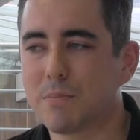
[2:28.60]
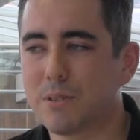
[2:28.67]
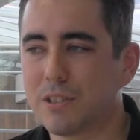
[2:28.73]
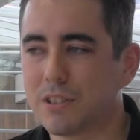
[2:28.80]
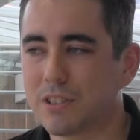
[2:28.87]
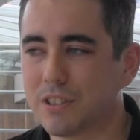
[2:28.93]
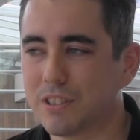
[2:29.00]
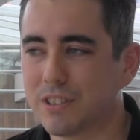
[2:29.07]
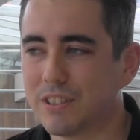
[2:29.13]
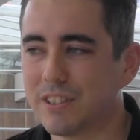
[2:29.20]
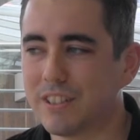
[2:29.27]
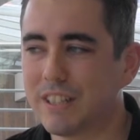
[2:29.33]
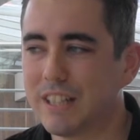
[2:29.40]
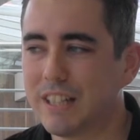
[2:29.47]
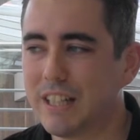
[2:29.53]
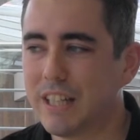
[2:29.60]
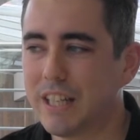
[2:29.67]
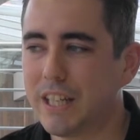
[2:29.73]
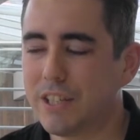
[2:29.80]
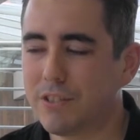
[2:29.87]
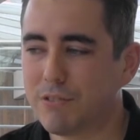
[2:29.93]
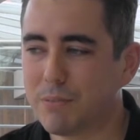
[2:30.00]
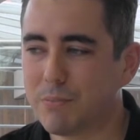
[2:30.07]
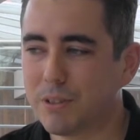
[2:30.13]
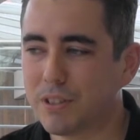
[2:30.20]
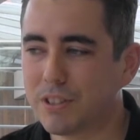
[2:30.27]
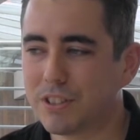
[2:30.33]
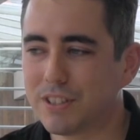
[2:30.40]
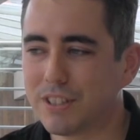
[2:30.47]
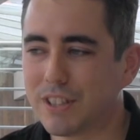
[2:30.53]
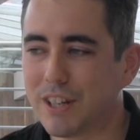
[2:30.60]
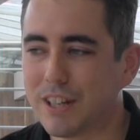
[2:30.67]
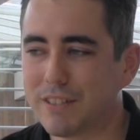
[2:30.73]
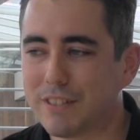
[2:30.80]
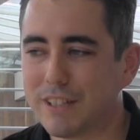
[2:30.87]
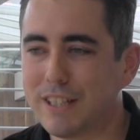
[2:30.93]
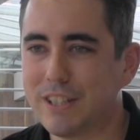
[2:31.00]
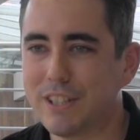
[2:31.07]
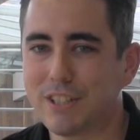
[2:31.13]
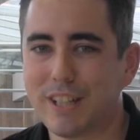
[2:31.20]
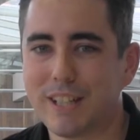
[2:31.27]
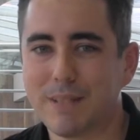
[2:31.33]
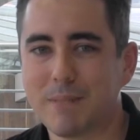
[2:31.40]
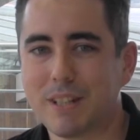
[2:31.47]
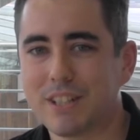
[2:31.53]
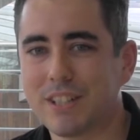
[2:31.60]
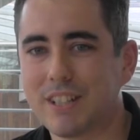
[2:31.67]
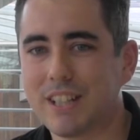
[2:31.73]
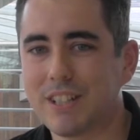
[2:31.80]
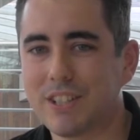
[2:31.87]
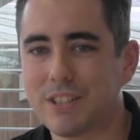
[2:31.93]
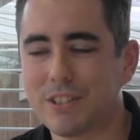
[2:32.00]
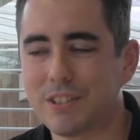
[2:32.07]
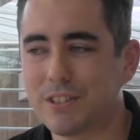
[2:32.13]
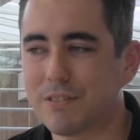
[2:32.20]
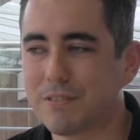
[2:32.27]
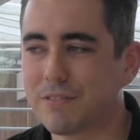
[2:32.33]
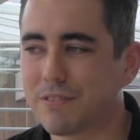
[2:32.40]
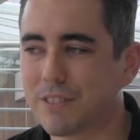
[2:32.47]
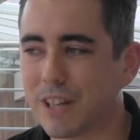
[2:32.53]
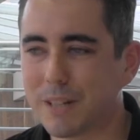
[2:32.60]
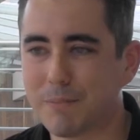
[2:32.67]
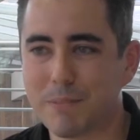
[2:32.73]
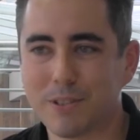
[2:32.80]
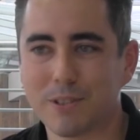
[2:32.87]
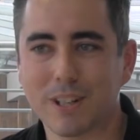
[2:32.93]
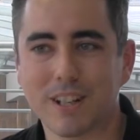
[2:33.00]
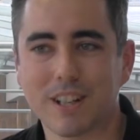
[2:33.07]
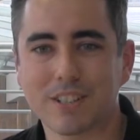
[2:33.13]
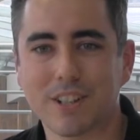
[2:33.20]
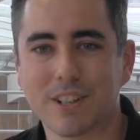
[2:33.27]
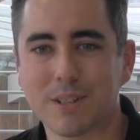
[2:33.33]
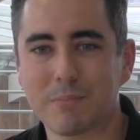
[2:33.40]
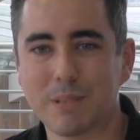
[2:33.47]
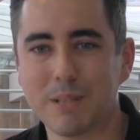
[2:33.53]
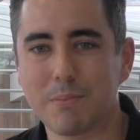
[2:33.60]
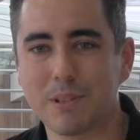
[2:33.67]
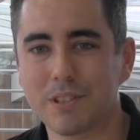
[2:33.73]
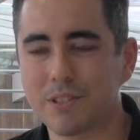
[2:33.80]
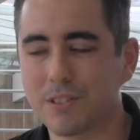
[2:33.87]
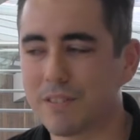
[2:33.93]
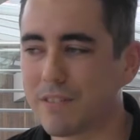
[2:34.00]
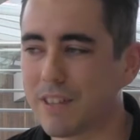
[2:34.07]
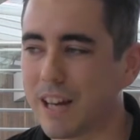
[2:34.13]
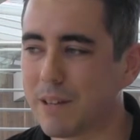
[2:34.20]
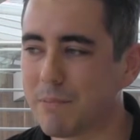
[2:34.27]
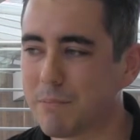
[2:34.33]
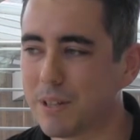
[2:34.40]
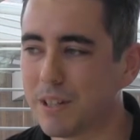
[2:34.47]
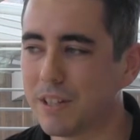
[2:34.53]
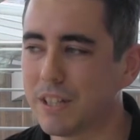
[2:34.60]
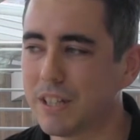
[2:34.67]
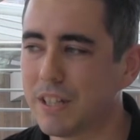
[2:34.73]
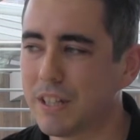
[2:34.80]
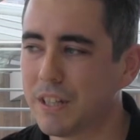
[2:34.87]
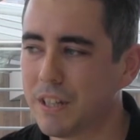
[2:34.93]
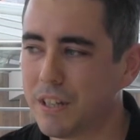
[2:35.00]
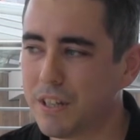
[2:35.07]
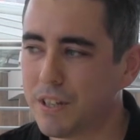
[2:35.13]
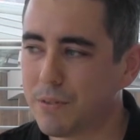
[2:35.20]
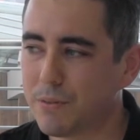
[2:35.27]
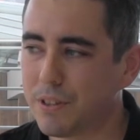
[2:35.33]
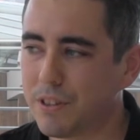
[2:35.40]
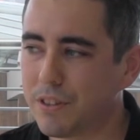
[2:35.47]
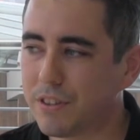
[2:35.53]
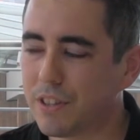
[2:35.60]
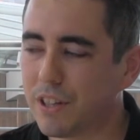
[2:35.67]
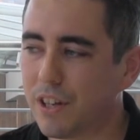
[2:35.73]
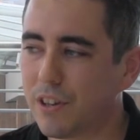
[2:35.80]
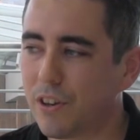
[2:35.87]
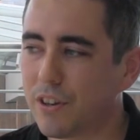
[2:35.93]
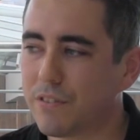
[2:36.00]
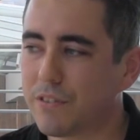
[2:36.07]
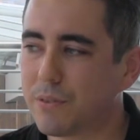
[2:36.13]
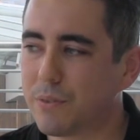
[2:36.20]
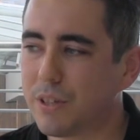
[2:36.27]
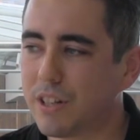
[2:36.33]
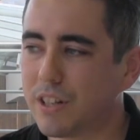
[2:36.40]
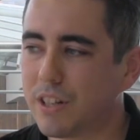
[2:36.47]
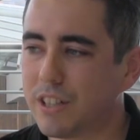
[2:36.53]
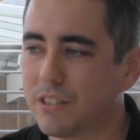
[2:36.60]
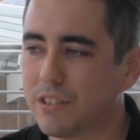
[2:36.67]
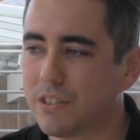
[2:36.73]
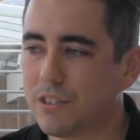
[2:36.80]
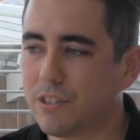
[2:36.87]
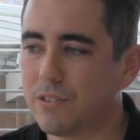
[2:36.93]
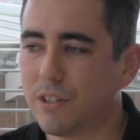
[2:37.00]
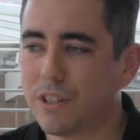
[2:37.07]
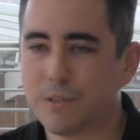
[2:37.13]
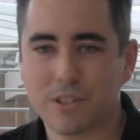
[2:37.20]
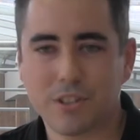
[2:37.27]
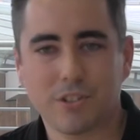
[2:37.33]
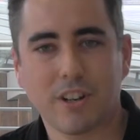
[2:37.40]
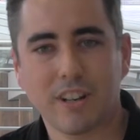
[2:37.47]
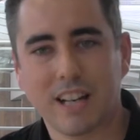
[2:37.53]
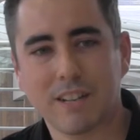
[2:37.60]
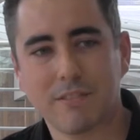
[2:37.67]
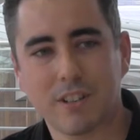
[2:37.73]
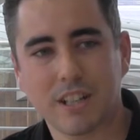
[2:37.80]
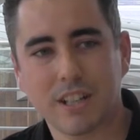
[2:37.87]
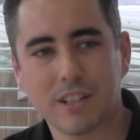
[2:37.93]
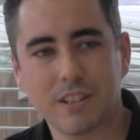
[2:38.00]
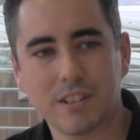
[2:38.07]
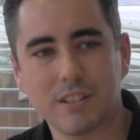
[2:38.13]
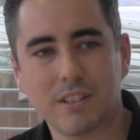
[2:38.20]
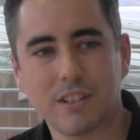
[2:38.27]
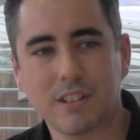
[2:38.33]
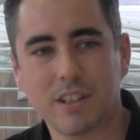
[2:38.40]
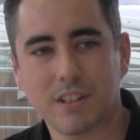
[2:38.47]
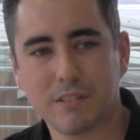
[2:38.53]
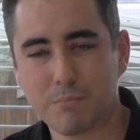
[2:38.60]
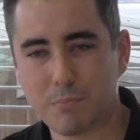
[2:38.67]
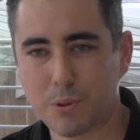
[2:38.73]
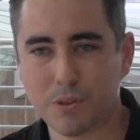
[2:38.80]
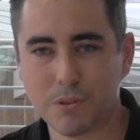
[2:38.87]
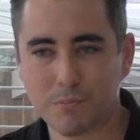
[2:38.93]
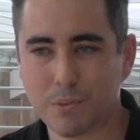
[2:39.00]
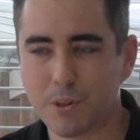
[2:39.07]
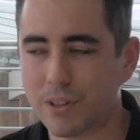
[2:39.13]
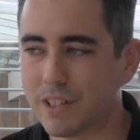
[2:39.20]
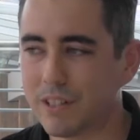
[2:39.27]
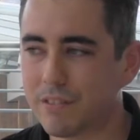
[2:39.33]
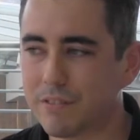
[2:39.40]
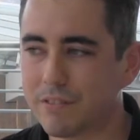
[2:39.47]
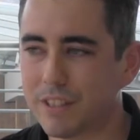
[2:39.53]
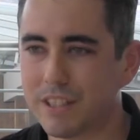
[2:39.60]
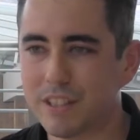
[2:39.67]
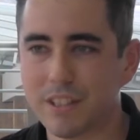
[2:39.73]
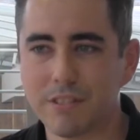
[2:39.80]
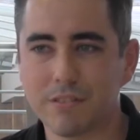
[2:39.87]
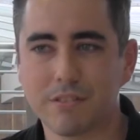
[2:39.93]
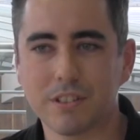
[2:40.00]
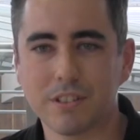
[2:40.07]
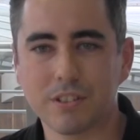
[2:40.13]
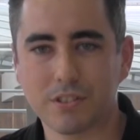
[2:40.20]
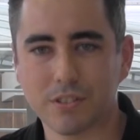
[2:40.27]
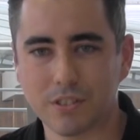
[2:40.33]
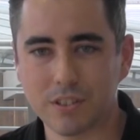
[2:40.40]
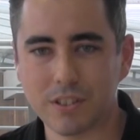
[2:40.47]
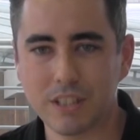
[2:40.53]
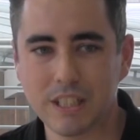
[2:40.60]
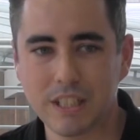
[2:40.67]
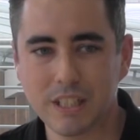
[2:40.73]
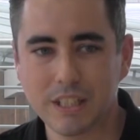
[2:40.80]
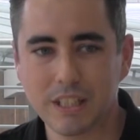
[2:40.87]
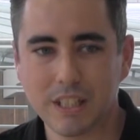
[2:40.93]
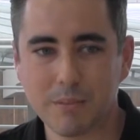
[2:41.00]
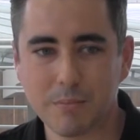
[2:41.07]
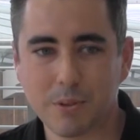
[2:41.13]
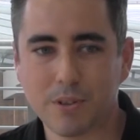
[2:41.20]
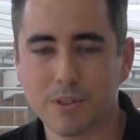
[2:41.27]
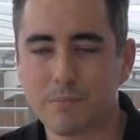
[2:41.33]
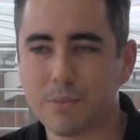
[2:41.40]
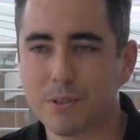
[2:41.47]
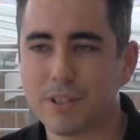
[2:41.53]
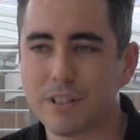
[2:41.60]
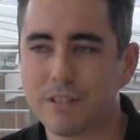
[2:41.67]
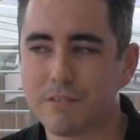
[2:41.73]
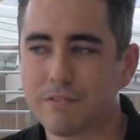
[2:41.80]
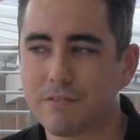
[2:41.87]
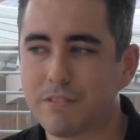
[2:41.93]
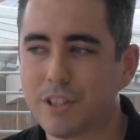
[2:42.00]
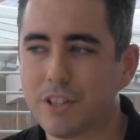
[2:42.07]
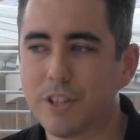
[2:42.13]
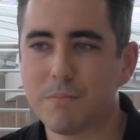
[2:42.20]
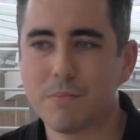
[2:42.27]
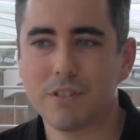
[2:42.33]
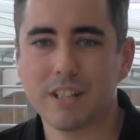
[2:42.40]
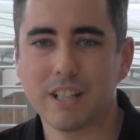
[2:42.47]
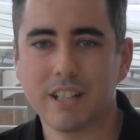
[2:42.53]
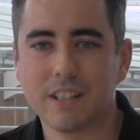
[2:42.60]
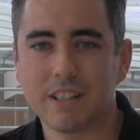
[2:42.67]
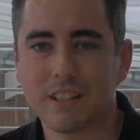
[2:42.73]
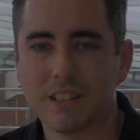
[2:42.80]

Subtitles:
books and history books and the kind of cliched imaginations of like middle-class art people and all of that. But with a lot of the work I do, I always try and have like a kind of important point of indifference or an important point of humour in it.